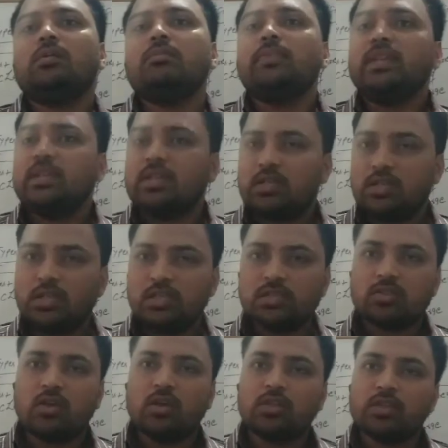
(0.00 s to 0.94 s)

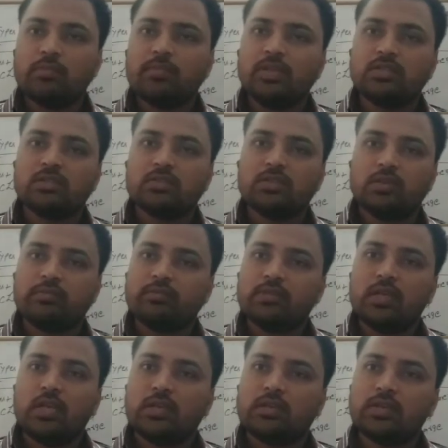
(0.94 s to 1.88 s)
materials on the basis of
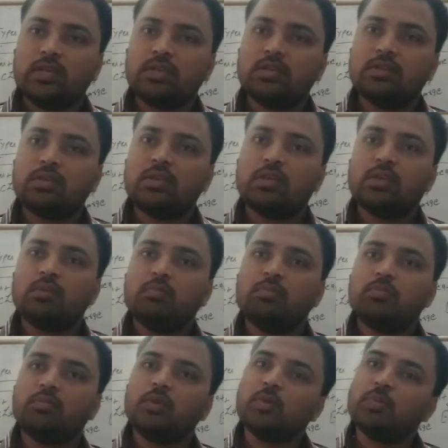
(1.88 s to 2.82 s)
electric
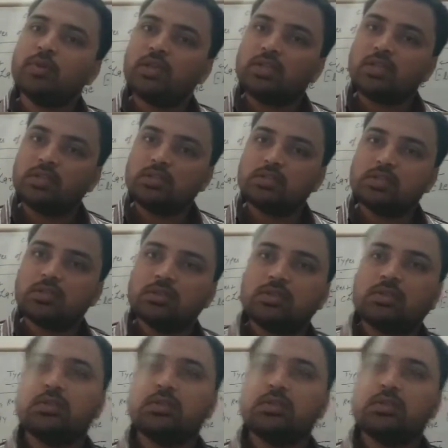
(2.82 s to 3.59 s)
properties.